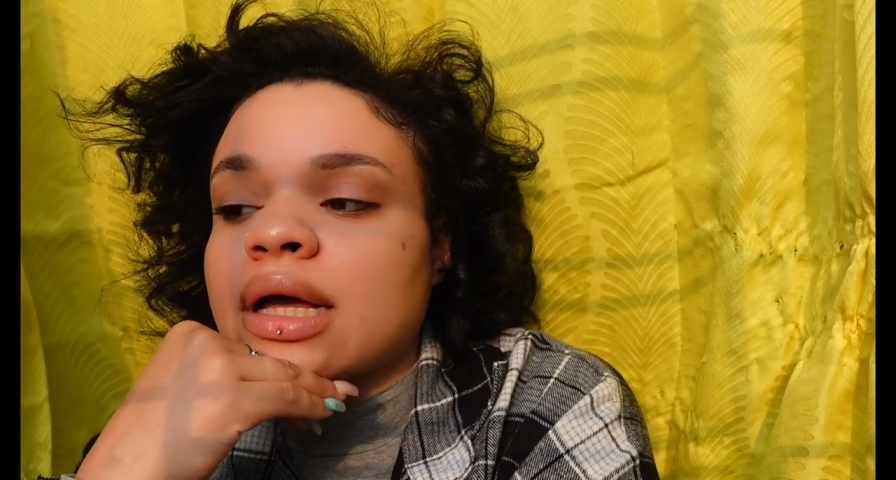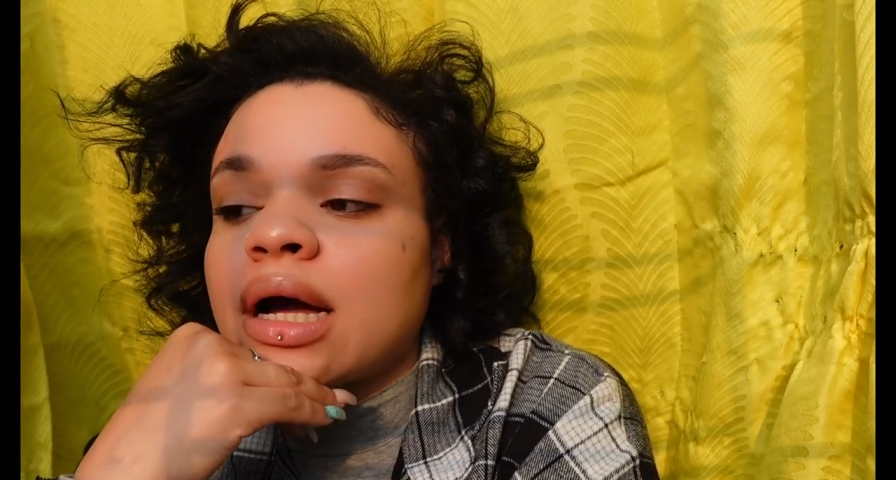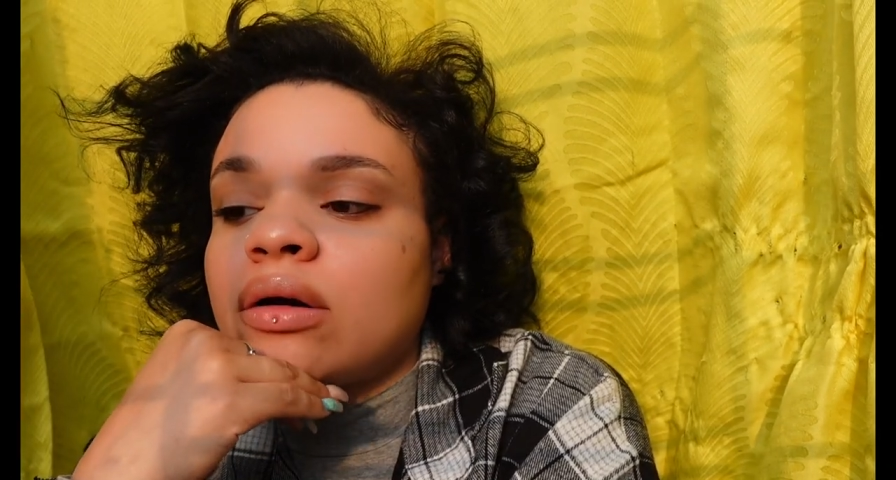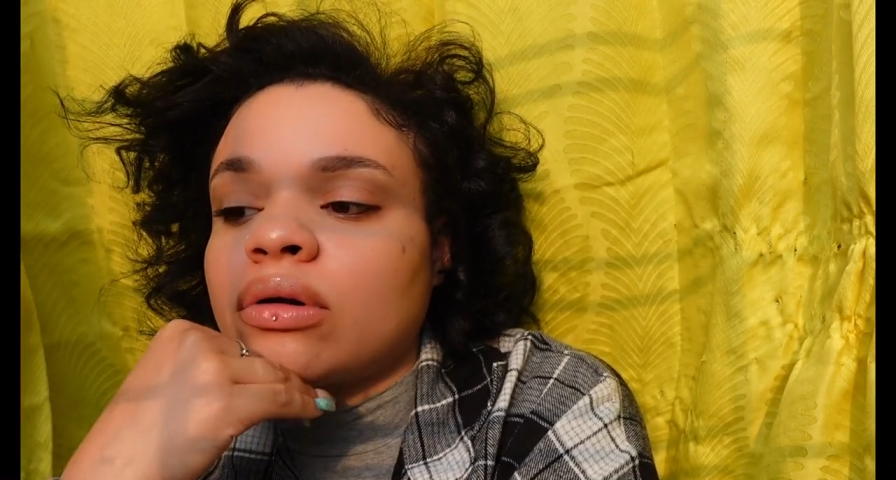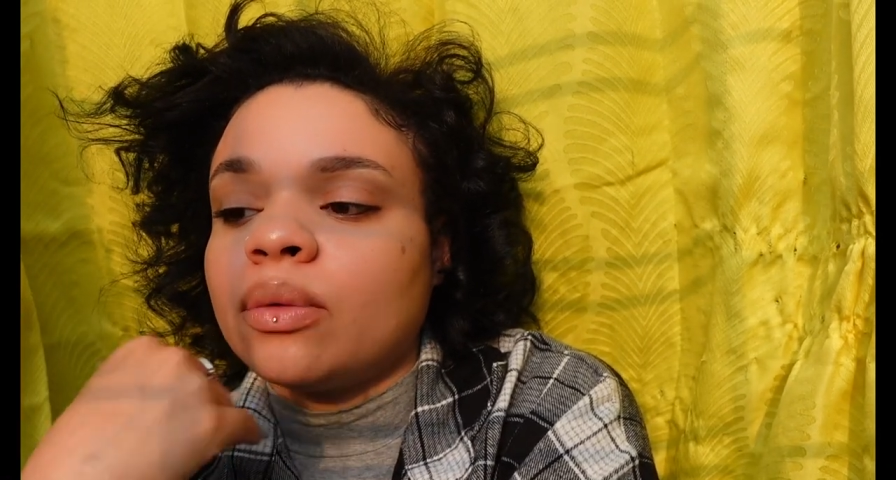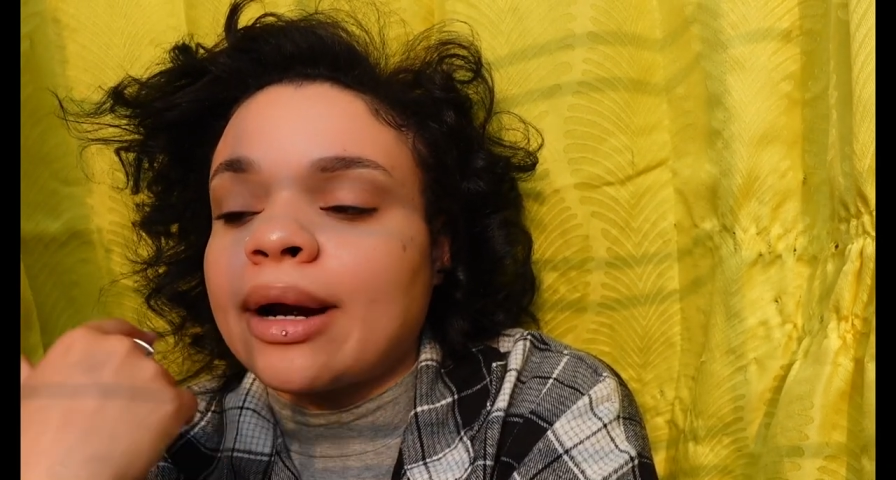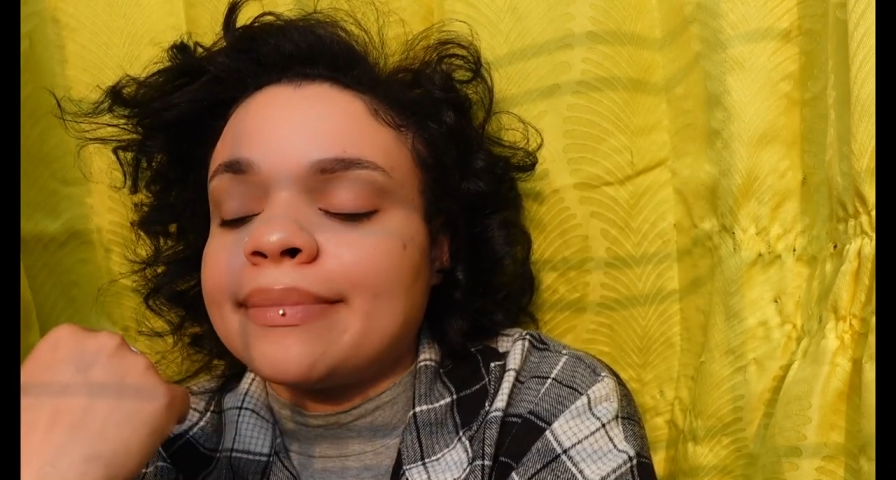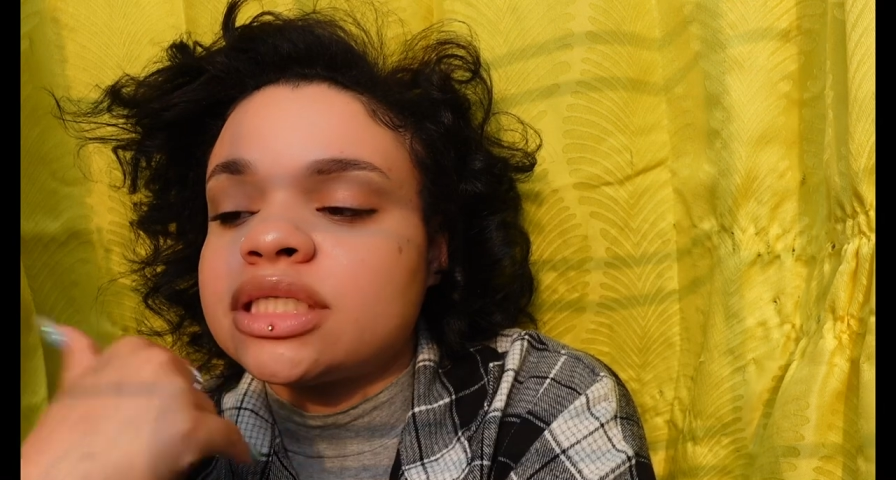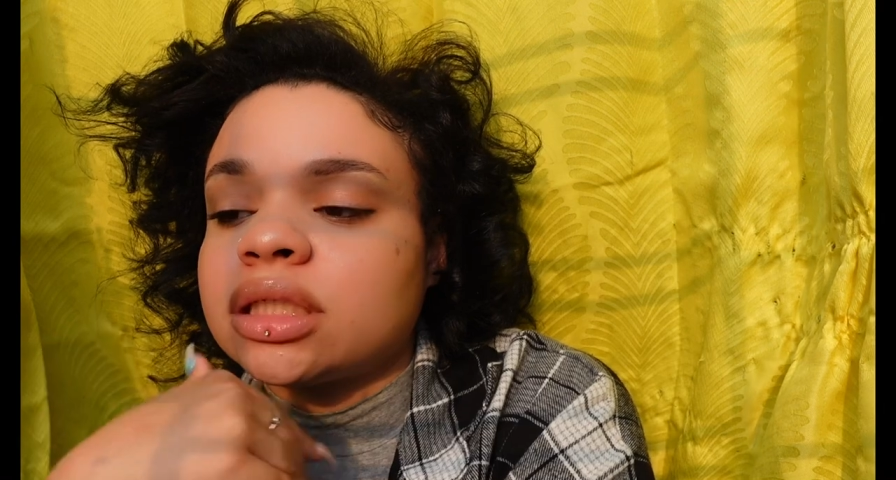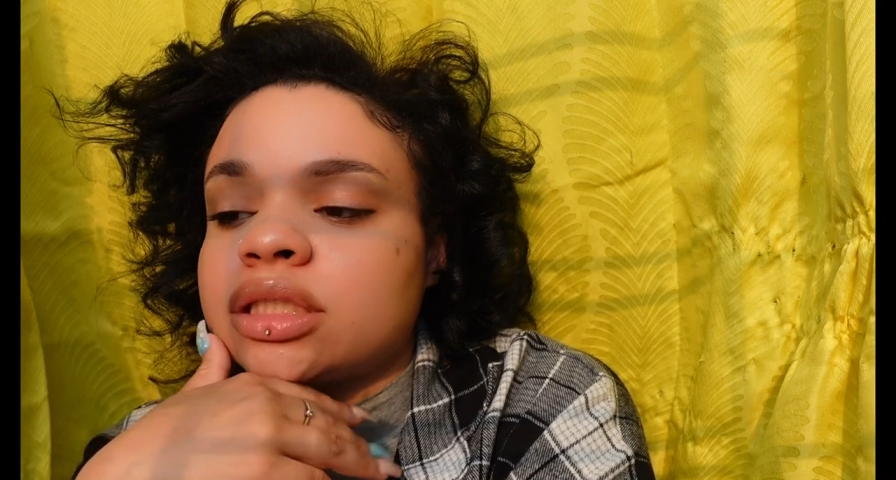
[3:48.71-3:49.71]
I don't know when I'm
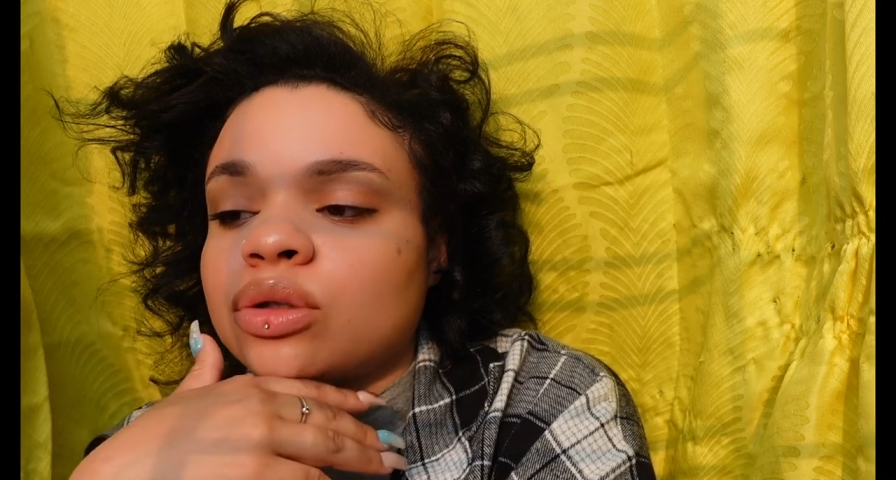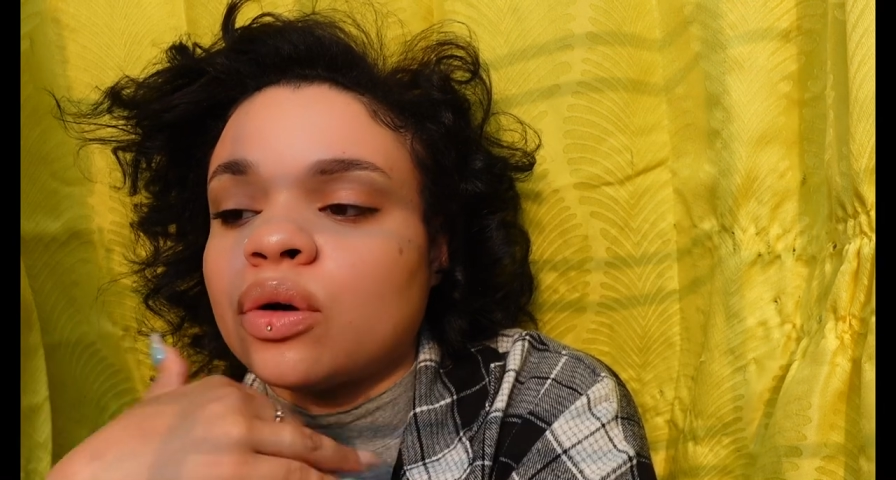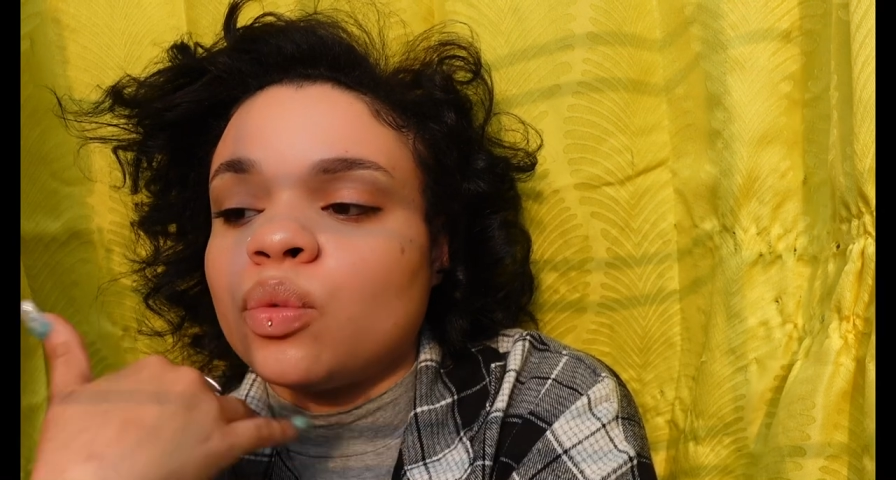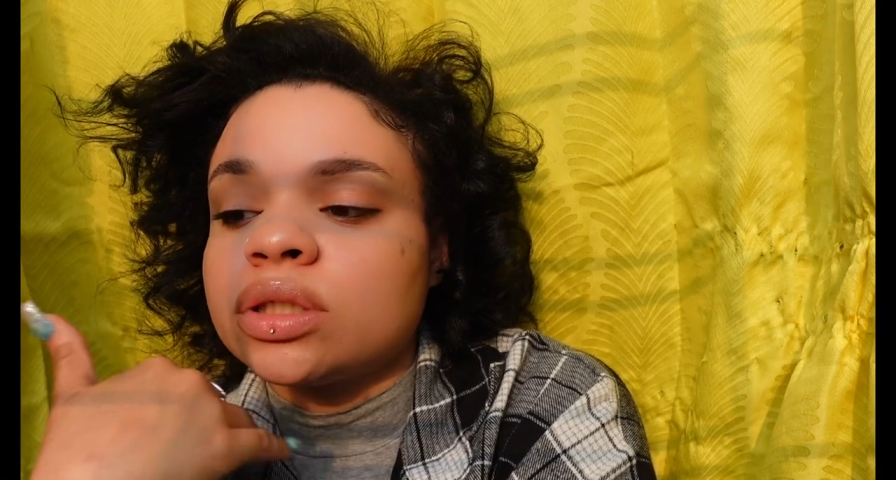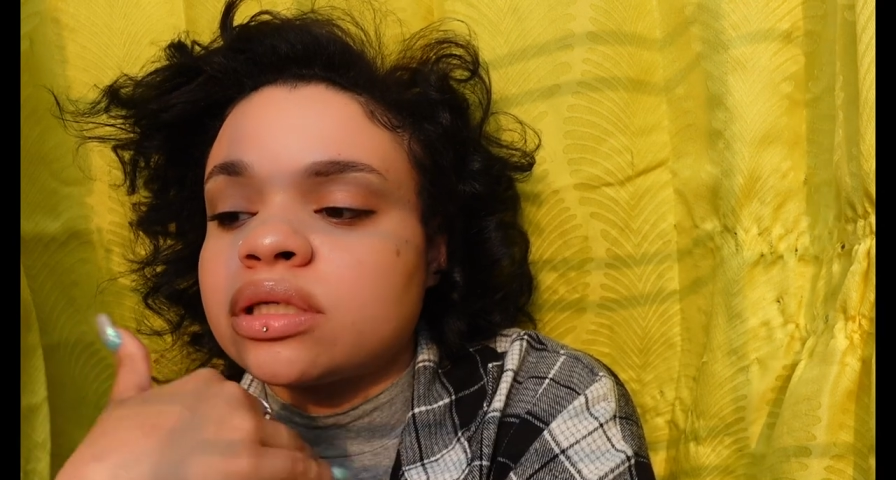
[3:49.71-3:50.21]
gonna change it or what